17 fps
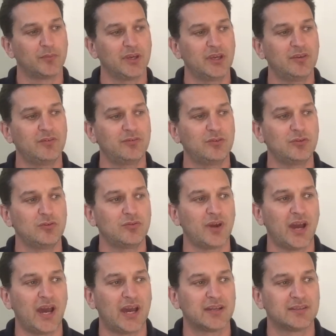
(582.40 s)
if you've
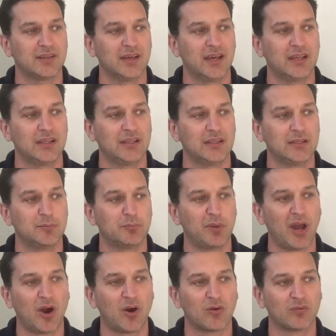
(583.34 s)
had any
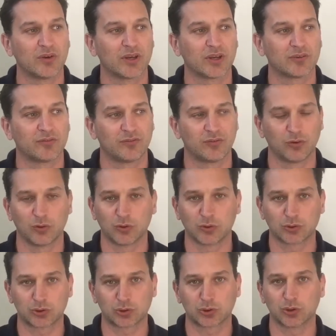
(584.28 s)
pelvic
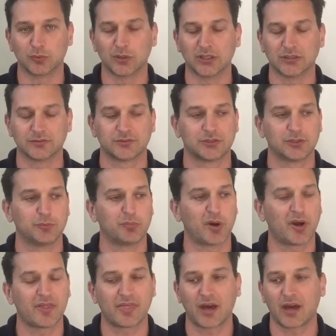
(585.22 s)
floor trauma, so
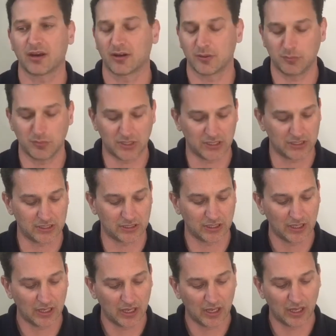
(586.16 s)
by that I mean
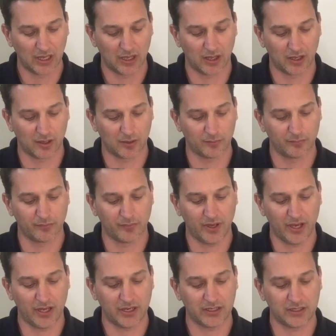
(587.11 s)

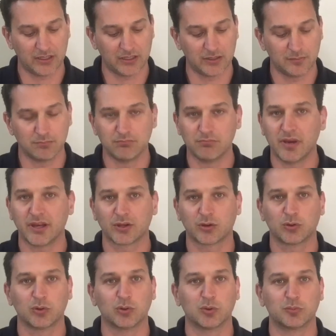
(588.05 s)
any
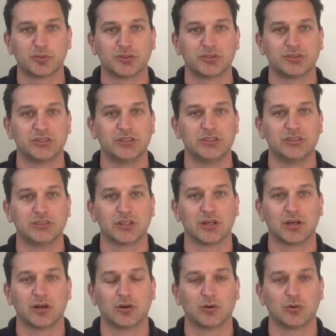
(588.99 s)
medical
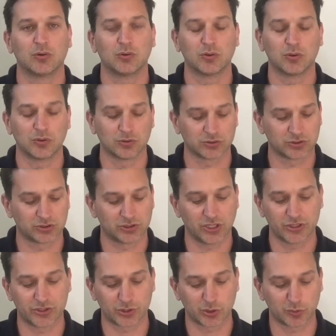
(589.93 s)
procedure or
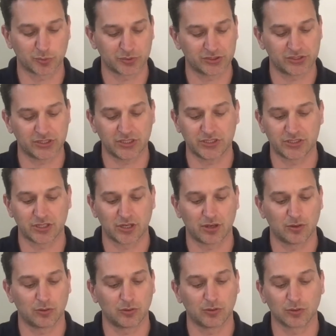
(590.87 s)
surgical
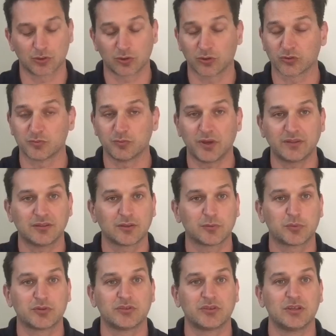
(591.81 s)
procedure or cosmetic
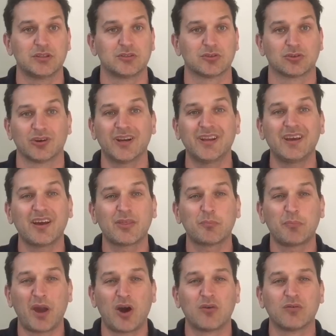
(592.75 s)
procedure or any other
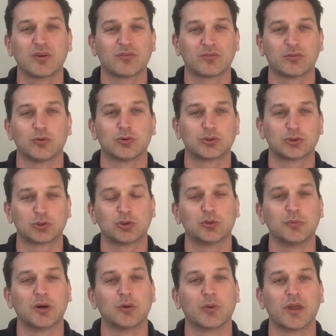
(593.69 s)
pelvic floor
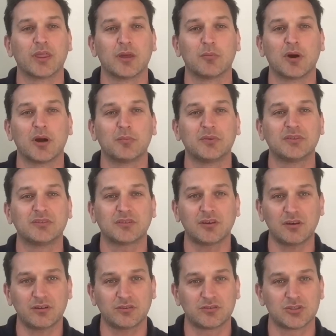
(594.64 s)
trauma where there might be
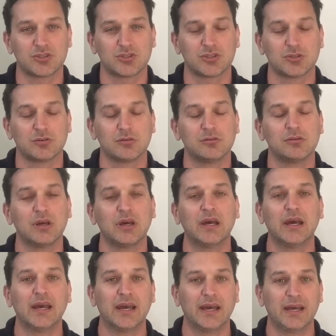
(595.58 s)
scar tissue,
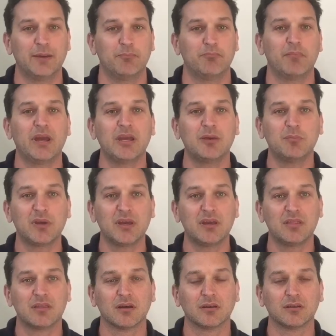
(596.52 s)
it may
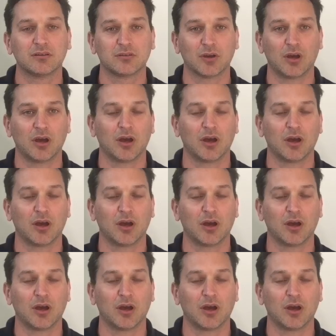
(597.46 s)
be that